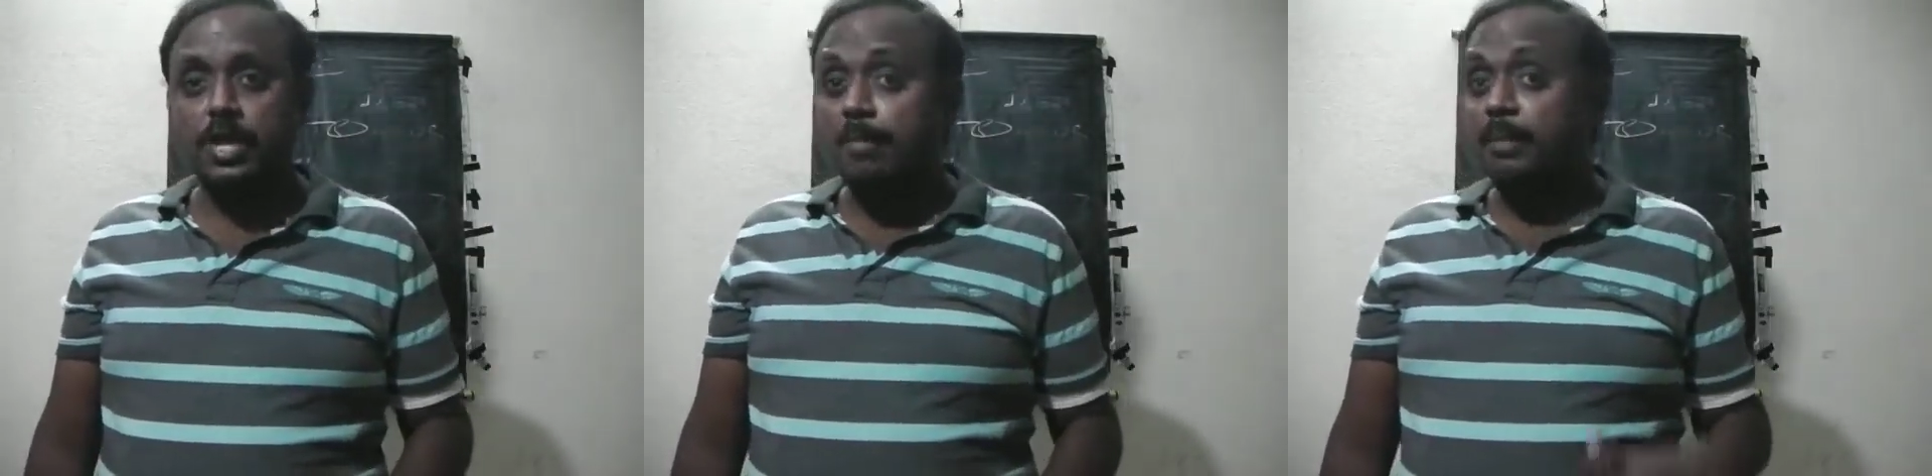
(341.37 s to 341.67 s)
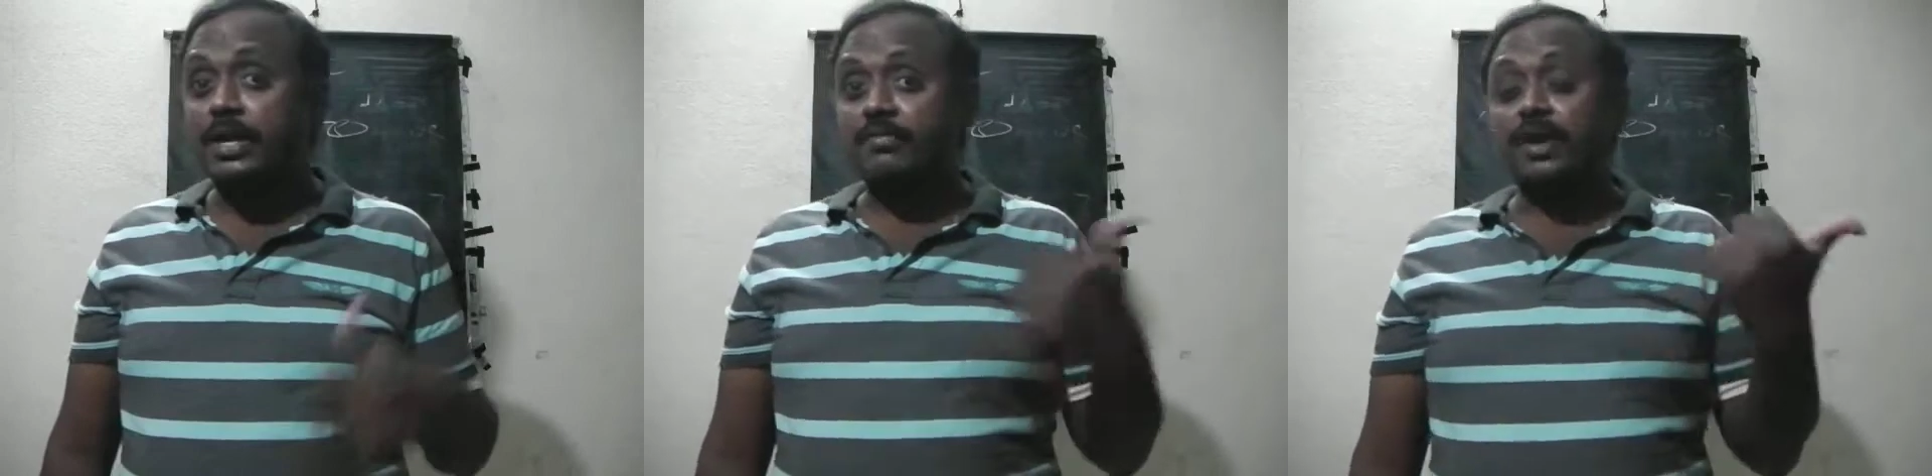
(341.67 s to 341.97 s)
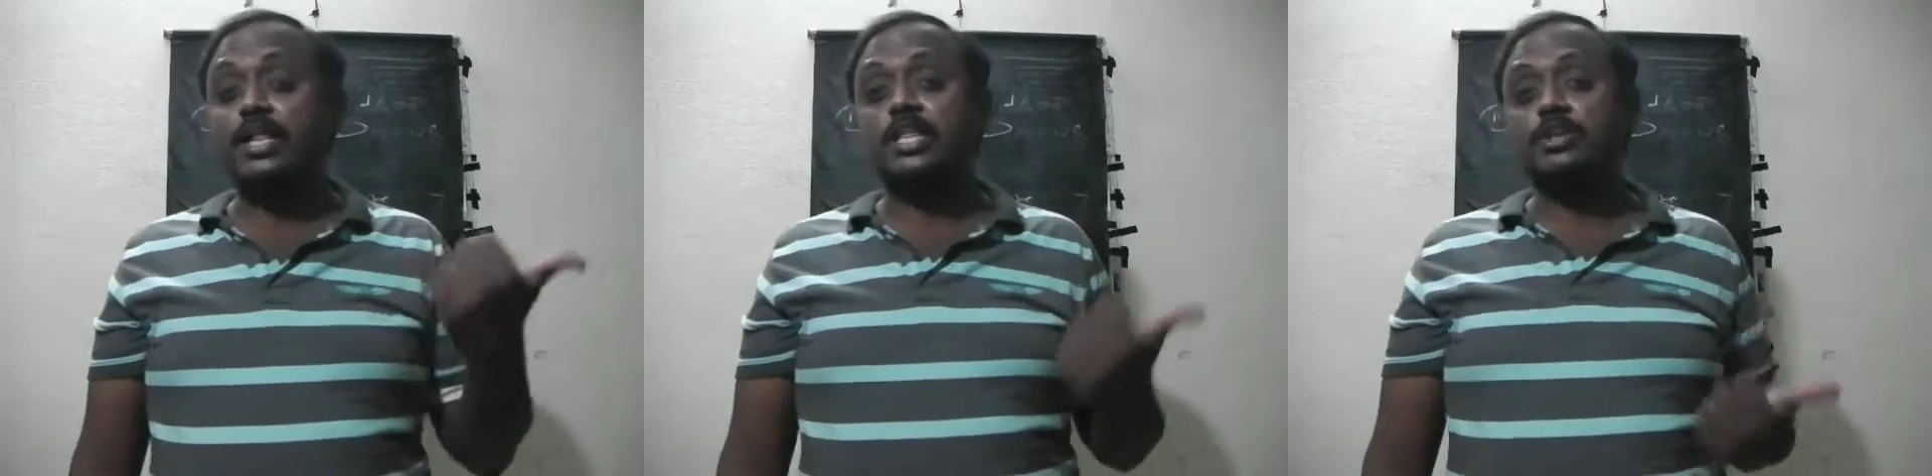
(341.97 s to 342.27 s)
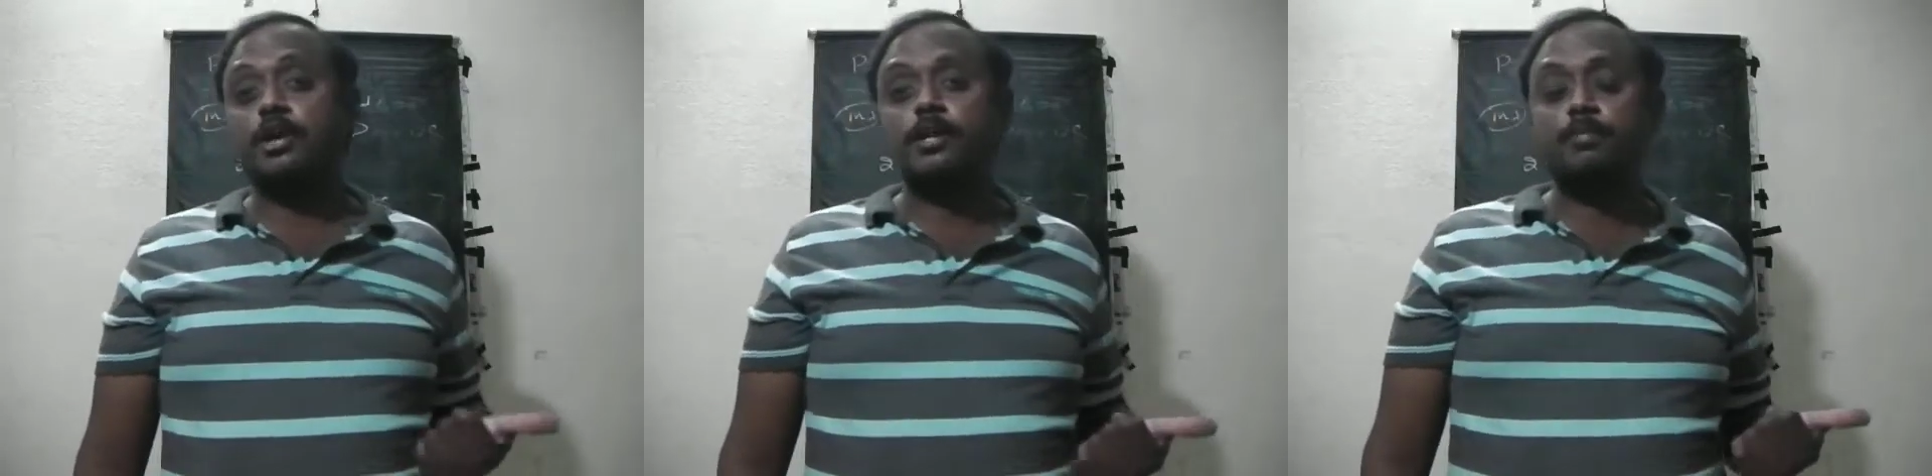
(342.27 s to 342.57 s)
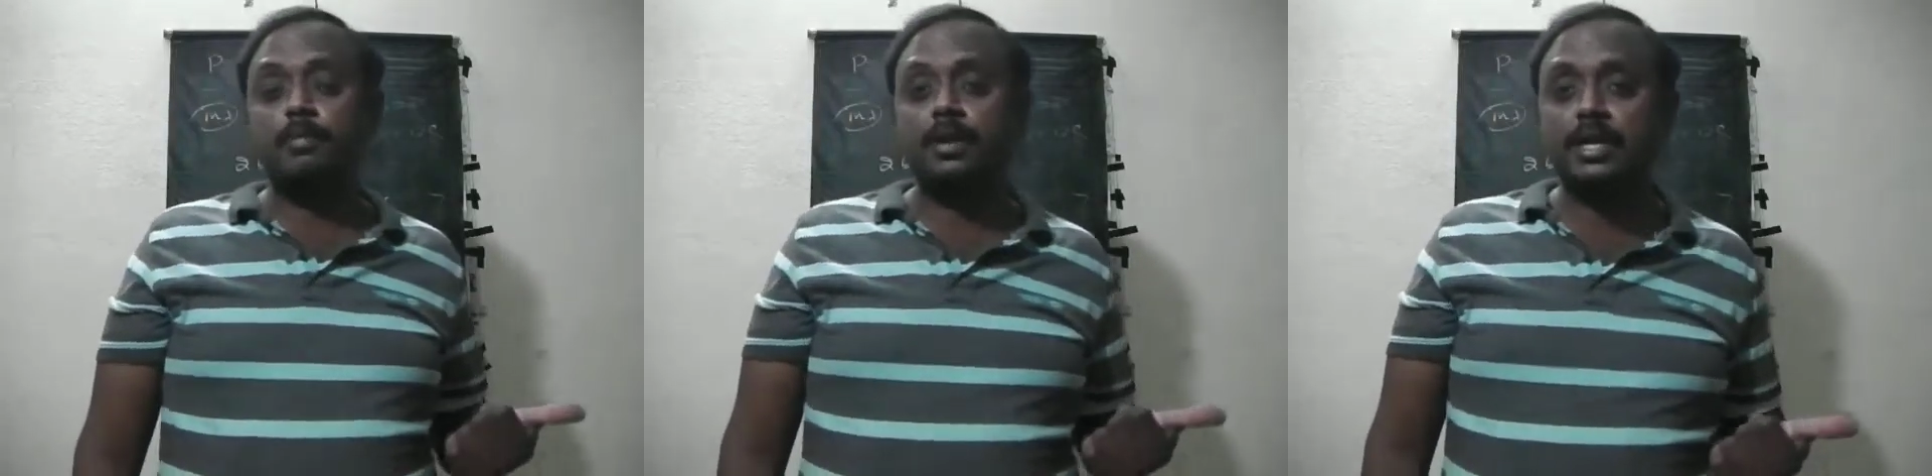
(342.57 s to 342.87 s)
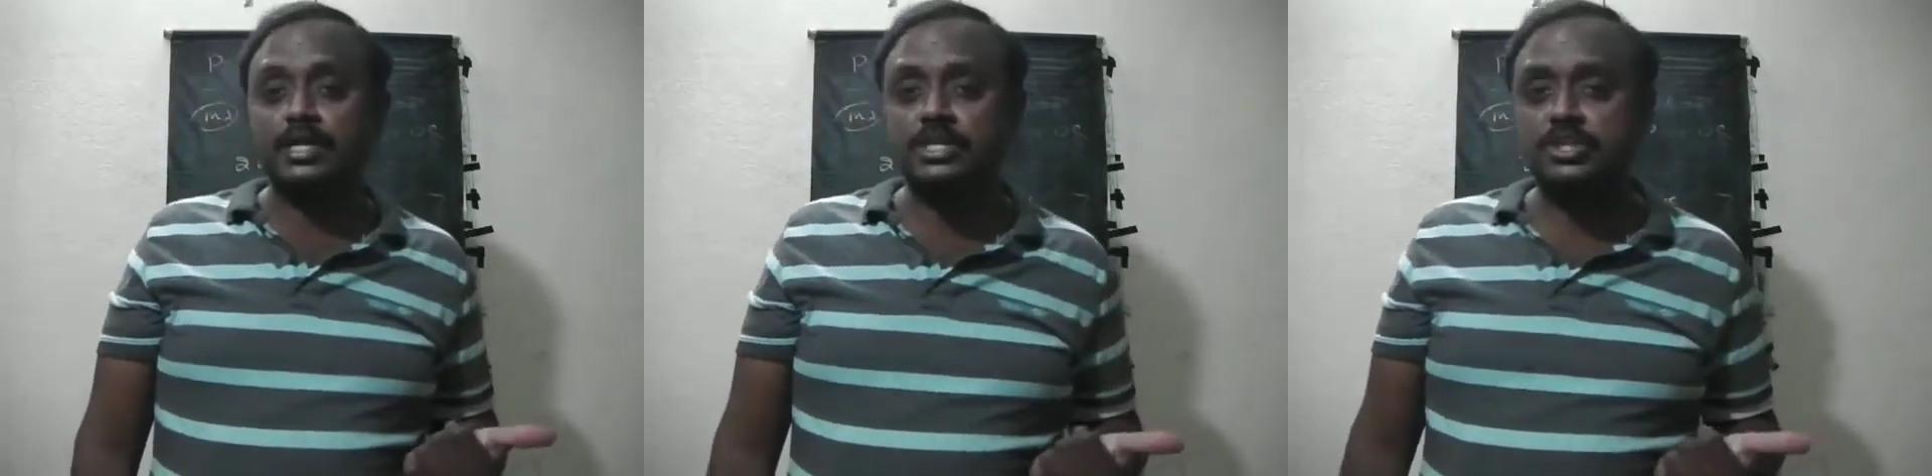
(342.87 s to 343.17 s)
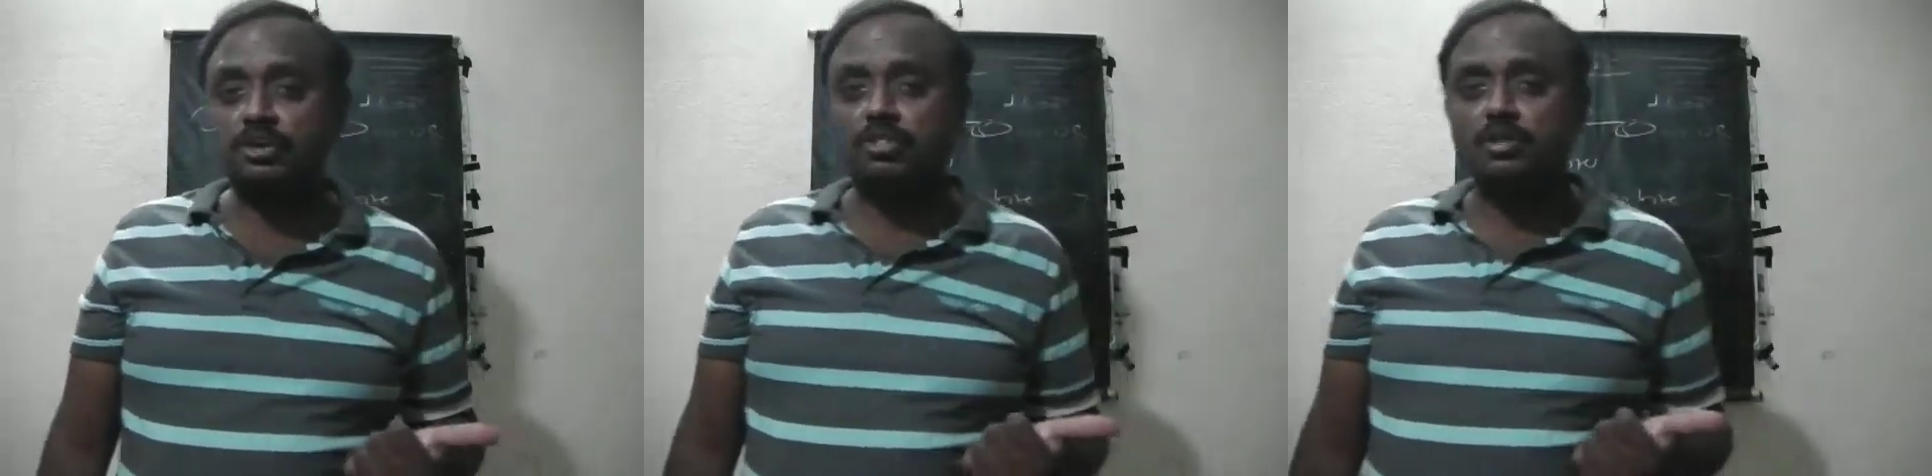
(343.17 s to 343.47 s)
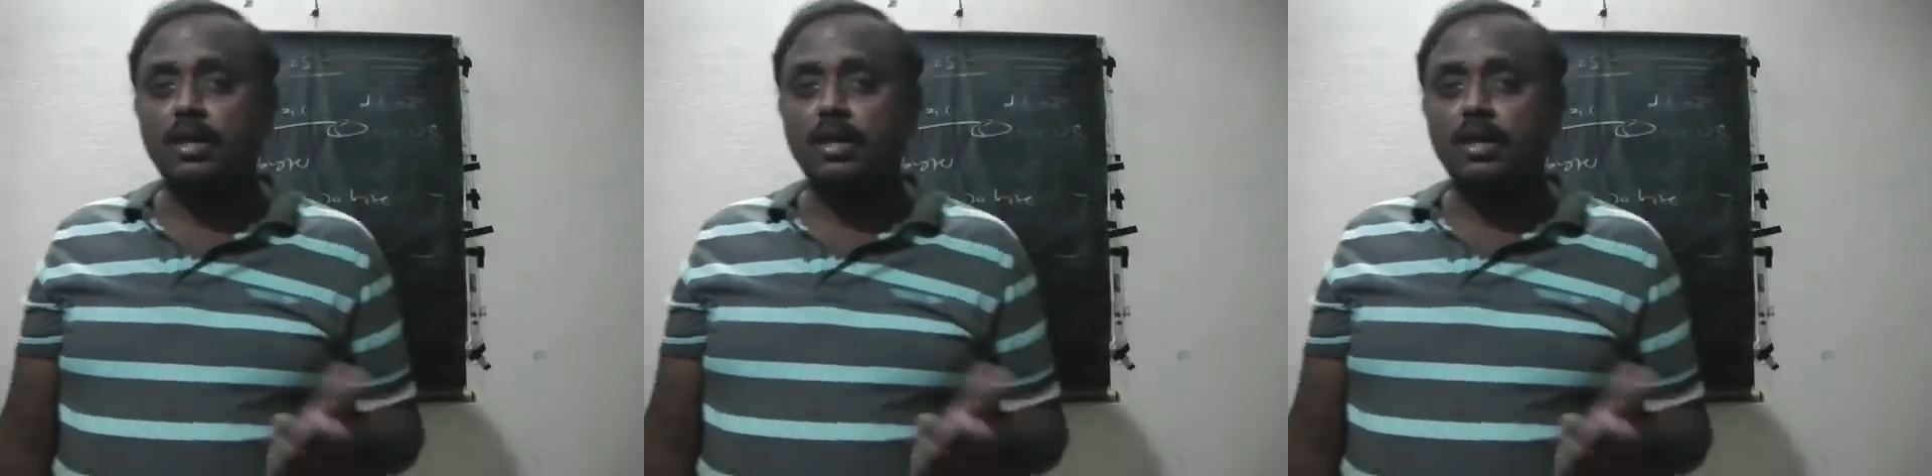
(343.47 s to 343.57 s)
But whereas the static memory allocations,